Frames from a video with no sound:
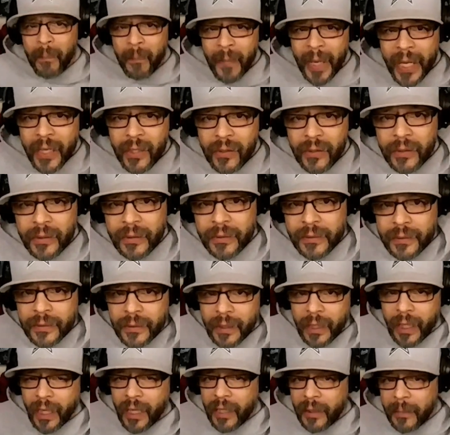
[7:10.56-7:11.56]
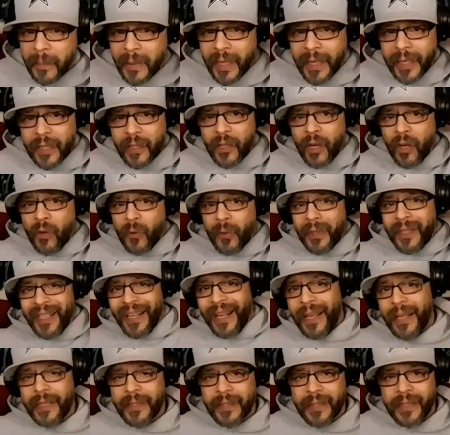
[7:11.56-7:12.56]
metal on my Cowin
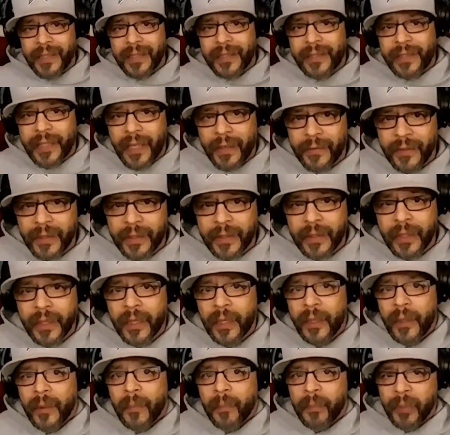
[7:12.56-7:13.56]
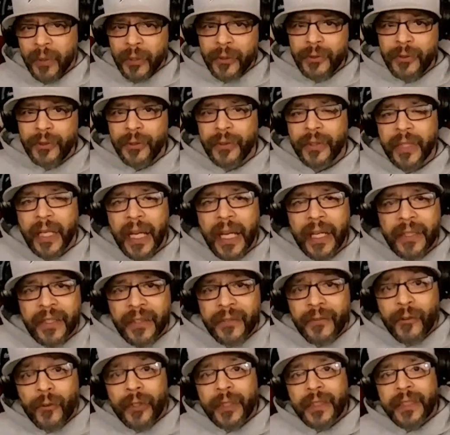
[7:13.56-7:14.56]
SE7 Bluetooth
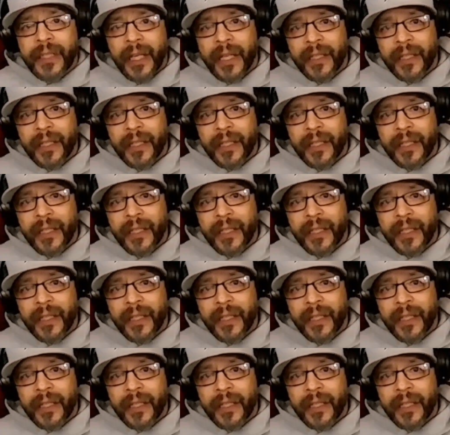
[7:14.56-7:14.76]
active noise